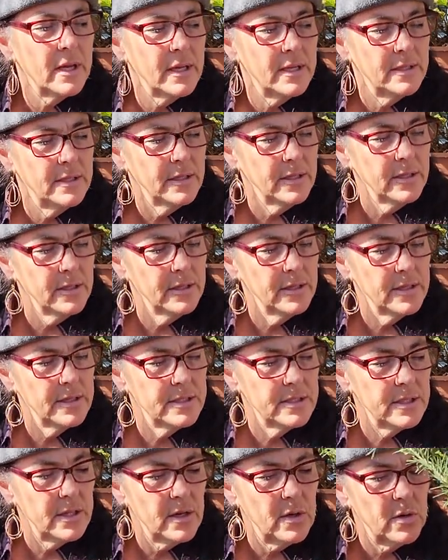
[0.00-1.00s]
I dug
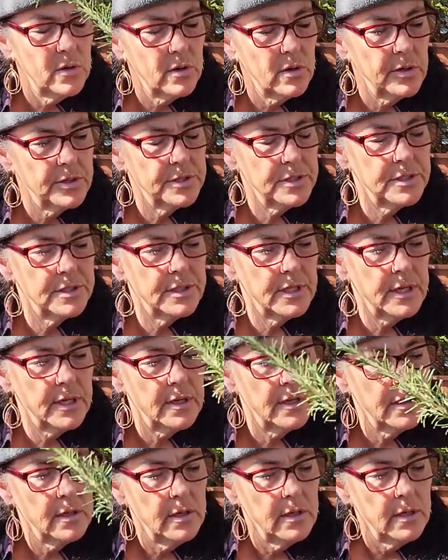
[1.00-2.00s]
this out, or I should
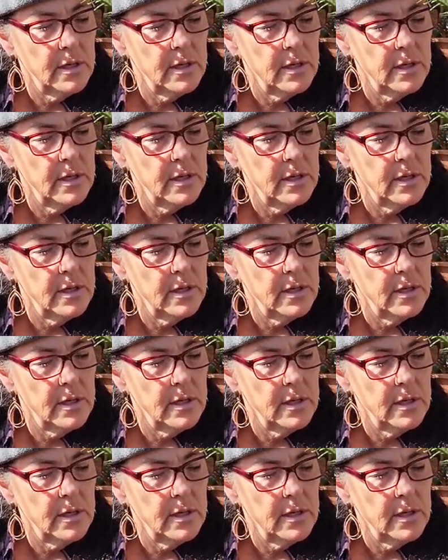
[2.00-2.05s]
say